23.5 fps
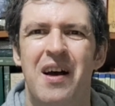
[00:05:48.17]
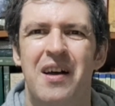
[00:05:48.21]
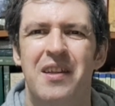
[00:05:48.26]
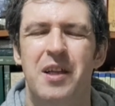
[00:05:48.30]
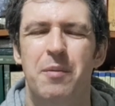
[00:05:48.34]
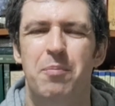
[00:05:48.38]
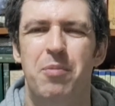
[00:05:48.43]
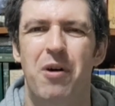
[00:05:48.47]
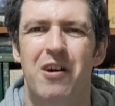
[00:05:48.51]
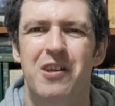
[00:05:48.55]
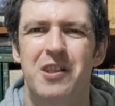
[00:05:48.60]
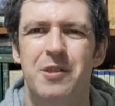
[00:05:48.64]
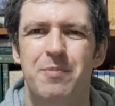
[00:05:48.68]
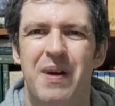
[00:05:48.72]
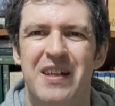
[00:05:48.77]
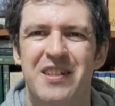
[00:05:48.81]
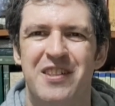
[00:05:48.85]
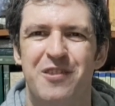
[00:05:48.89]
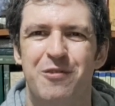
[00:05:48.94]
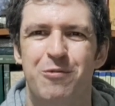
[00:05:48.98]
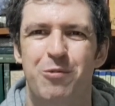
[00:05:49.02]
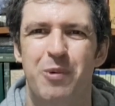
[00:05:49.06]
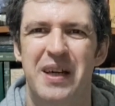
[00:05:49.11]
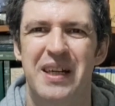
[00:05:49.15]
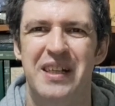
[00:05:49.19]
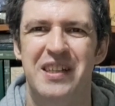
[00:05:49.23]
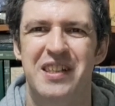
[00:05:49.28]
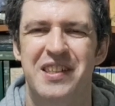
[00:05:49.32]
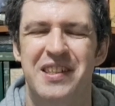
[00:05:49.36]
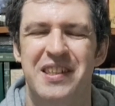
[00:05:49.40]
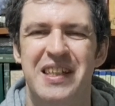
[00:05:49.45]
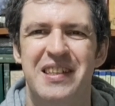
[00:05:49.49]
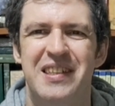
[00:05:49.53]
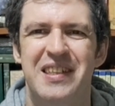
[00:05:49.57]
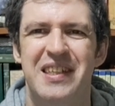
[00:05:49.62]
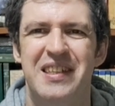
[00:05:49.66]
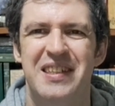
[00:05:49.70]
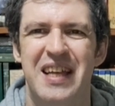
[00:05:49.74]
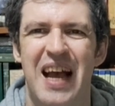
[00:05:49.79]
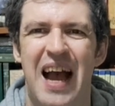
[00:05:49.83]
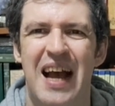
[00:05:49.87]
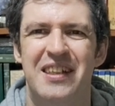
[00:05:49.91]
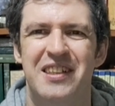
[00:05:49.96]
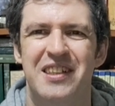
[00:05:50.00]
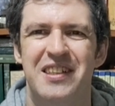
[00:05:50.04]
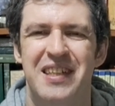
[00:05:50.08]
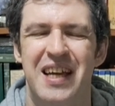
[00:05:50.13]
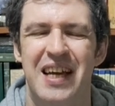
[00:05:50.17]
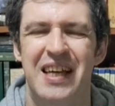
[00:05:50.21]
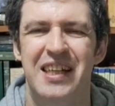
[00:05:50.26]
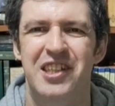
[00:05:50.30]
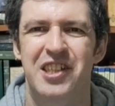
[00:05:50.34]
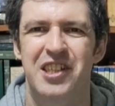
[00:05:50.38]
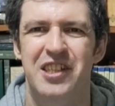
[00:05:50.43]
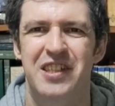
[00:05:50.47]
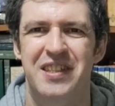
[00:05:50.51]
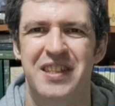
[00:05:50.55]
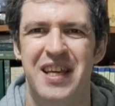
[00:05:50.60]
the prospect of which sees his agitation